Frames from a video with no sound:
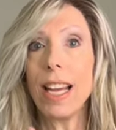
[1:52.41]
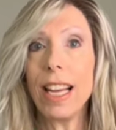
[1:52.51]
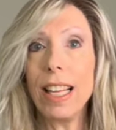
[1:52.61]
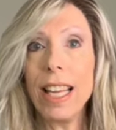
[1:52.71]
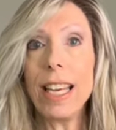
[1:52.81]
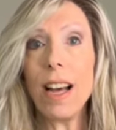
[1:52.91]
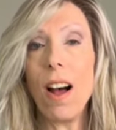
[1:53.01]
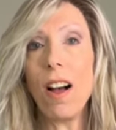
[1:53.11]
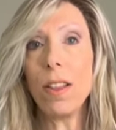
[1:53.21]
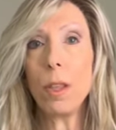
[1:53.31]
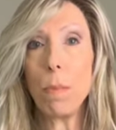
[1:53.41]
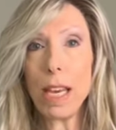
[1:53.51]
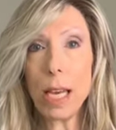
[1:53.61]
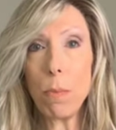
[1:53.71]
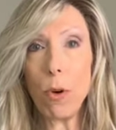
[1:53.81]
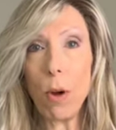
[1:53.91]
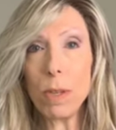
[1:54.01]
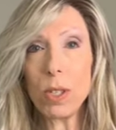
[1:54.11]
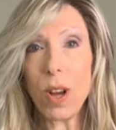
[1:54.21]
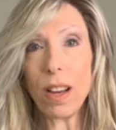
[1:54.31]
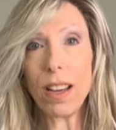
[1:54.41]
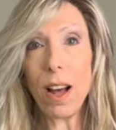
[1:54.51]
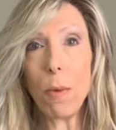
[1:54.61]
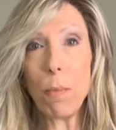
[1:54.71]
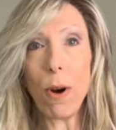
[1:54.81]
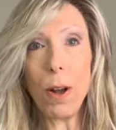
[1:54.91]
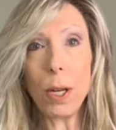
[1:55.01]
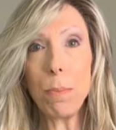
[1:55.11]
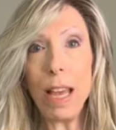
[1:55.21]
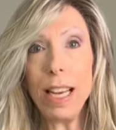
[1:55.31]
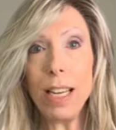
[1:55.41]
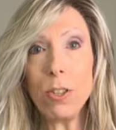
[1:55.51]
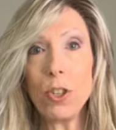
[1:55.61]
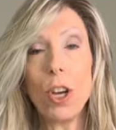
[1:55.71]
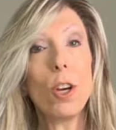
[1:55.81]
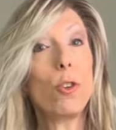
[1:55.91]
Click on the pinkeepromise.com product page,